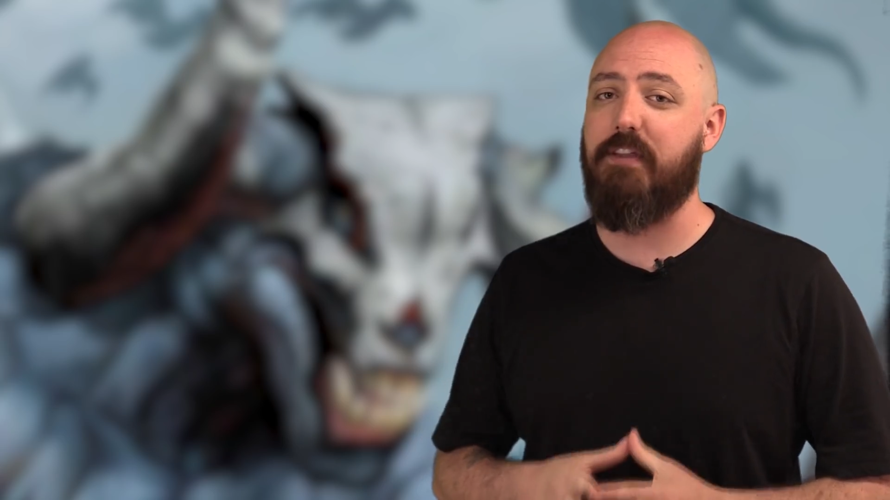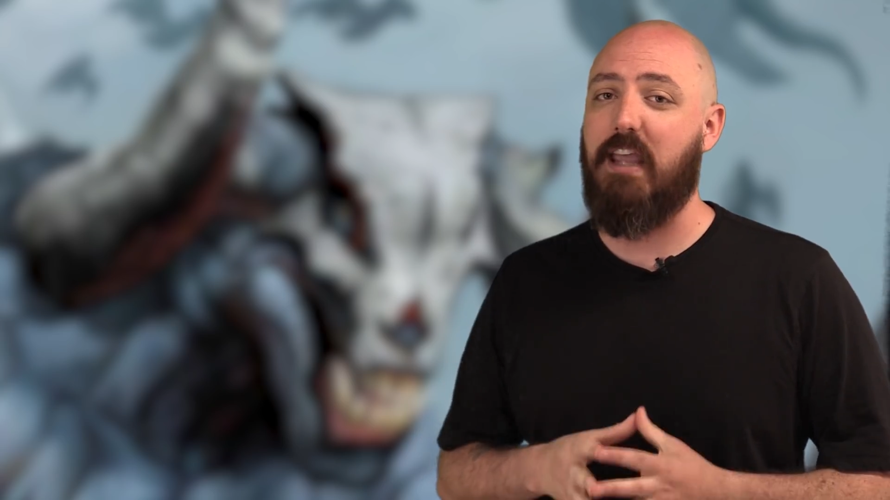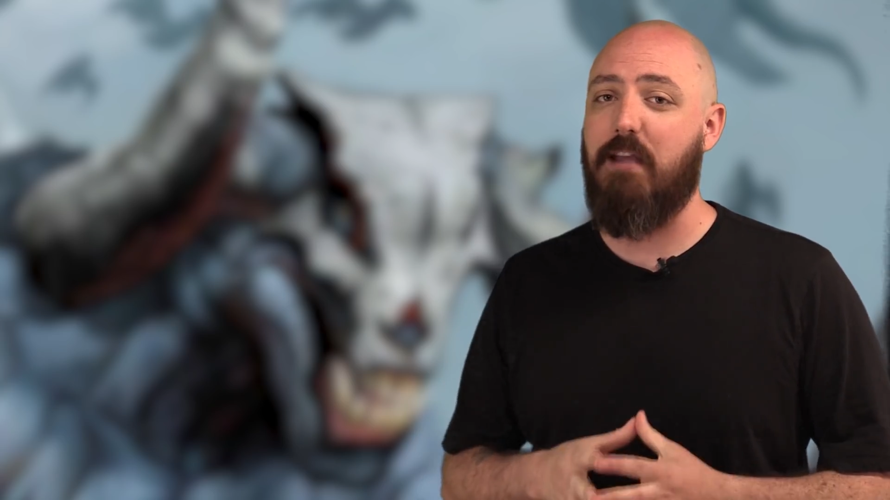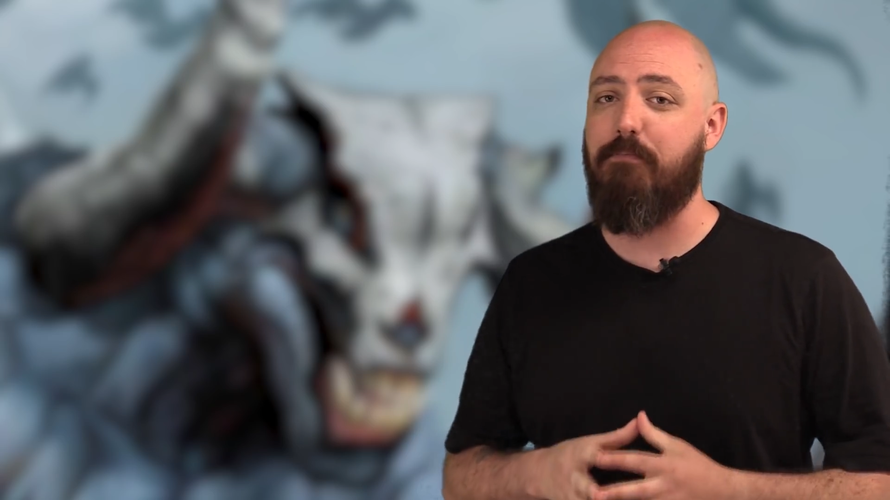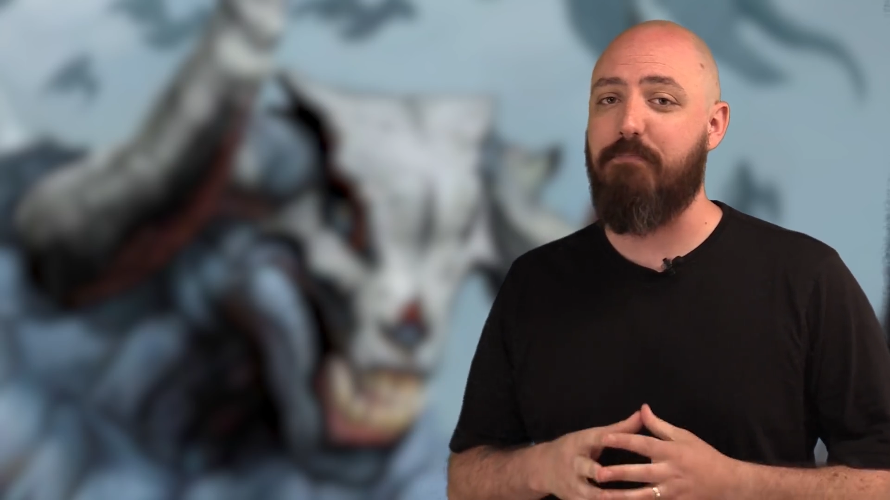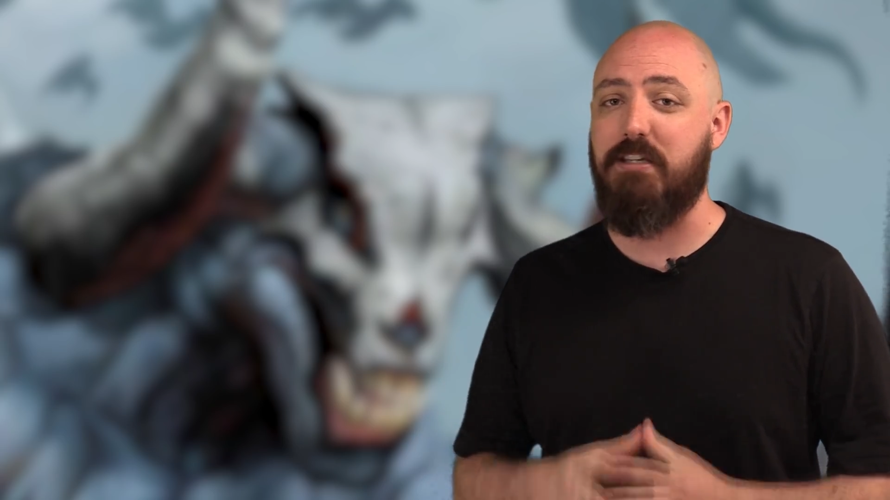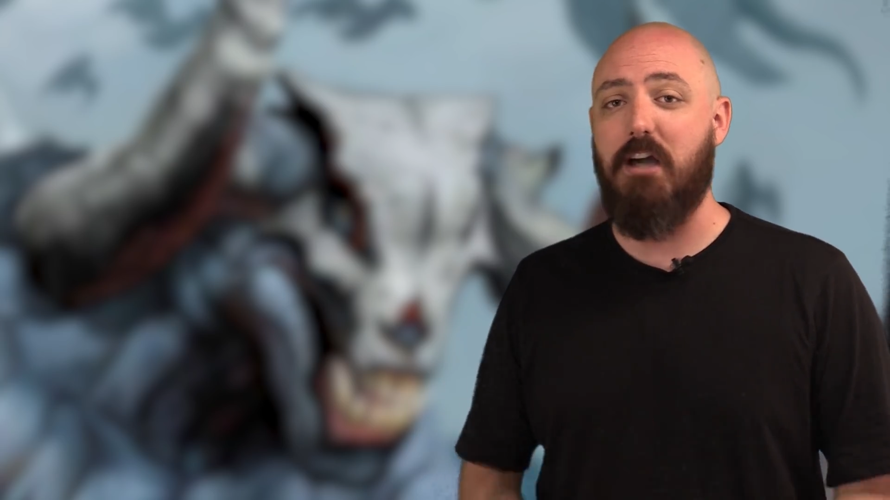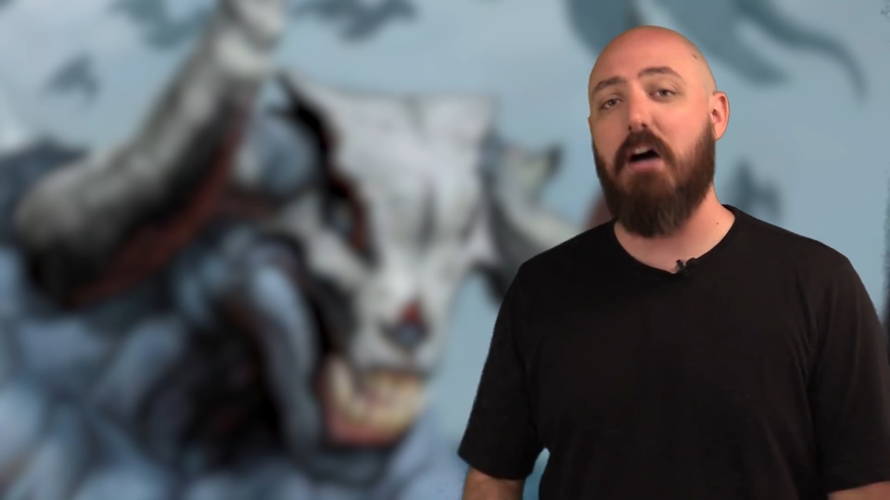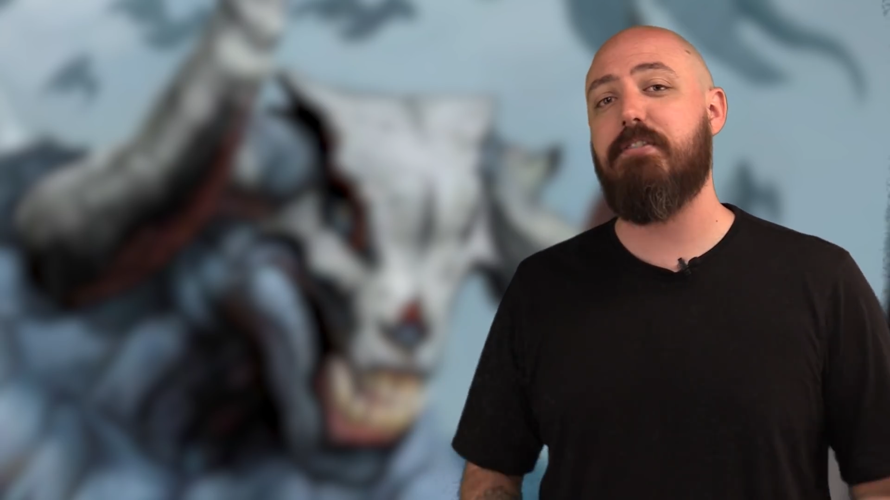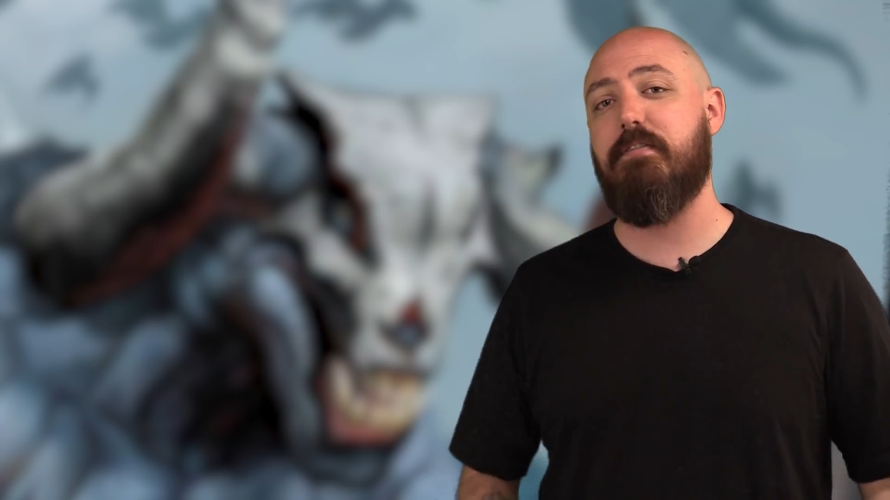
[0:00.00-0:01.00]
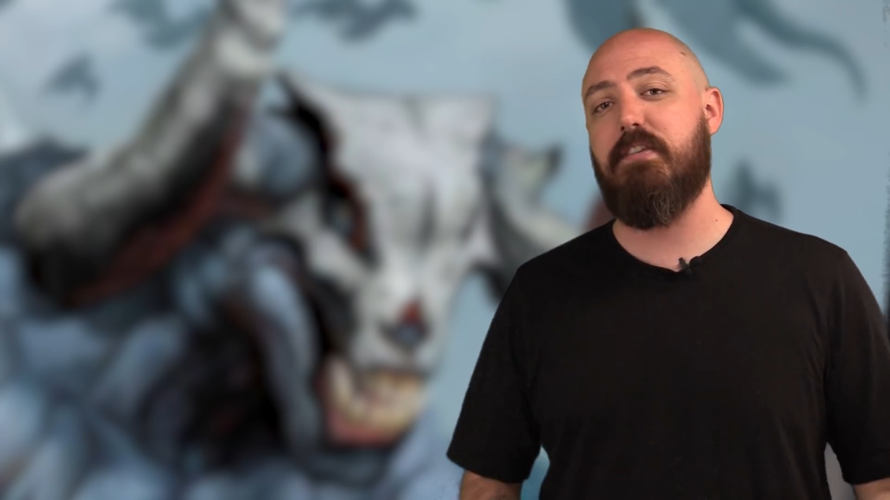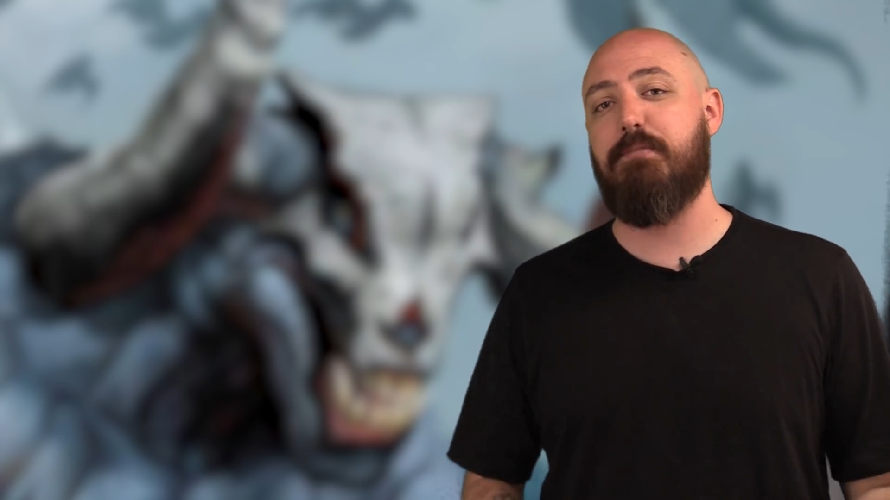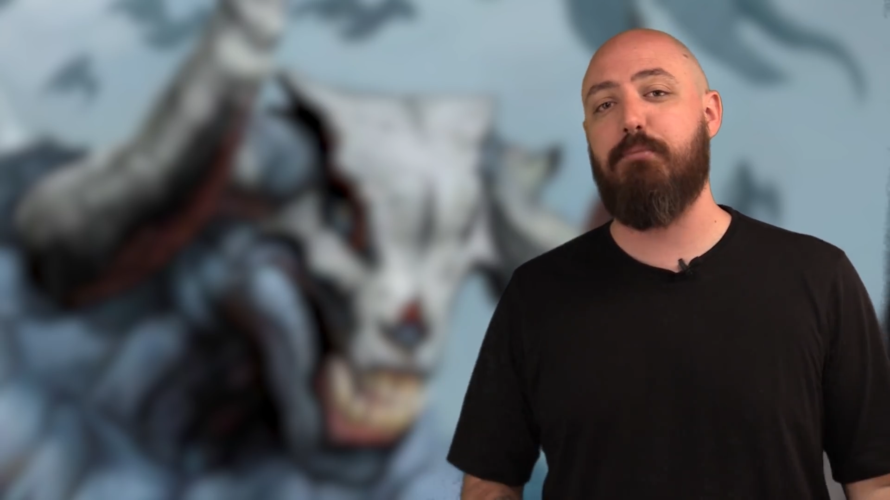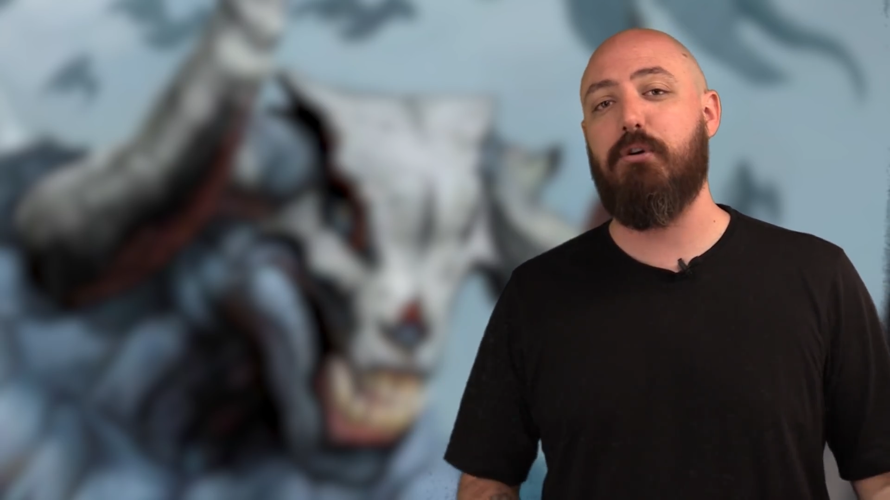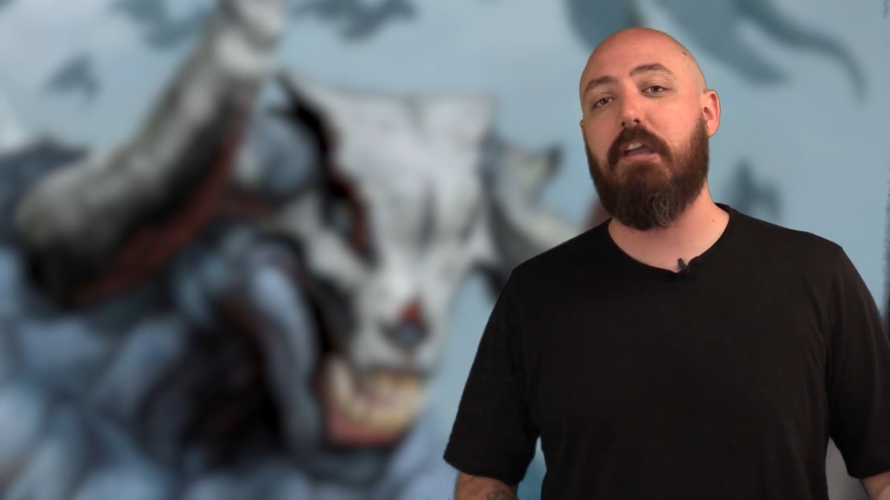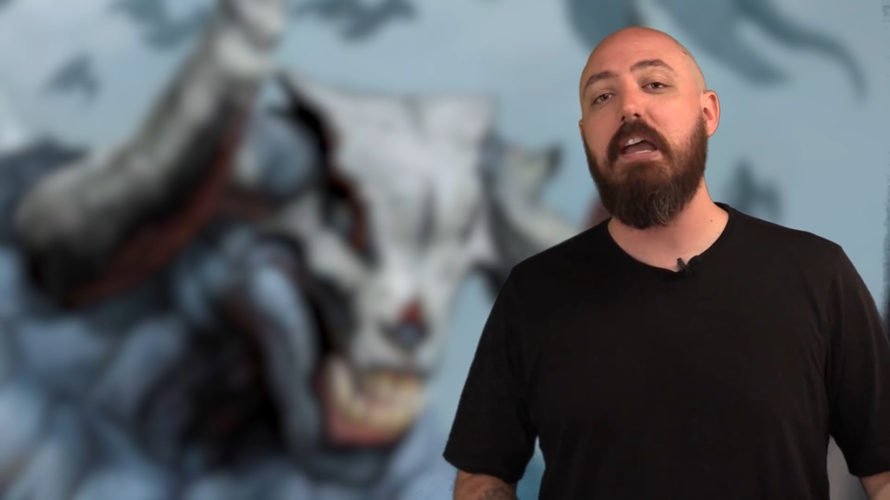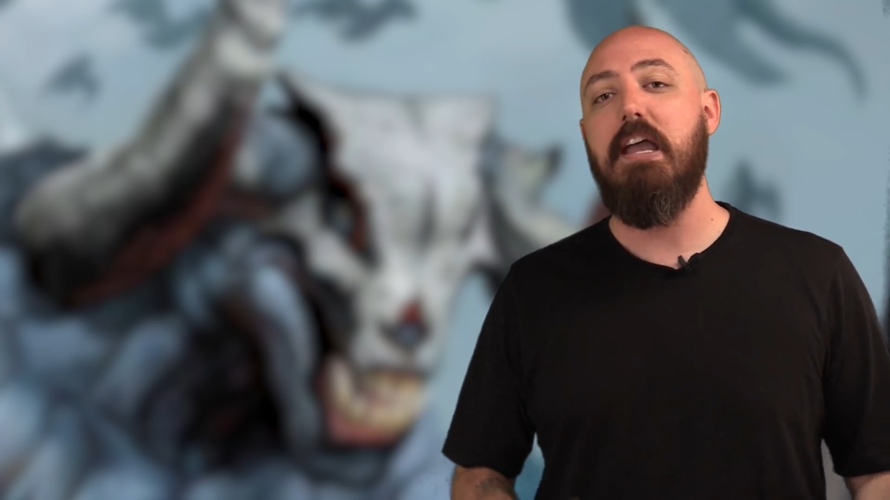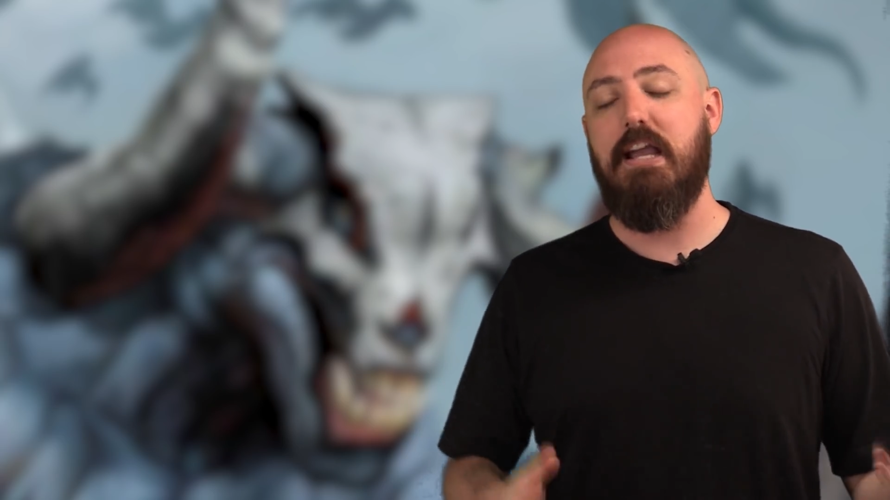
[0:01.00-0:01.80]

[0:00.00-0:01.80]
the game because of this book,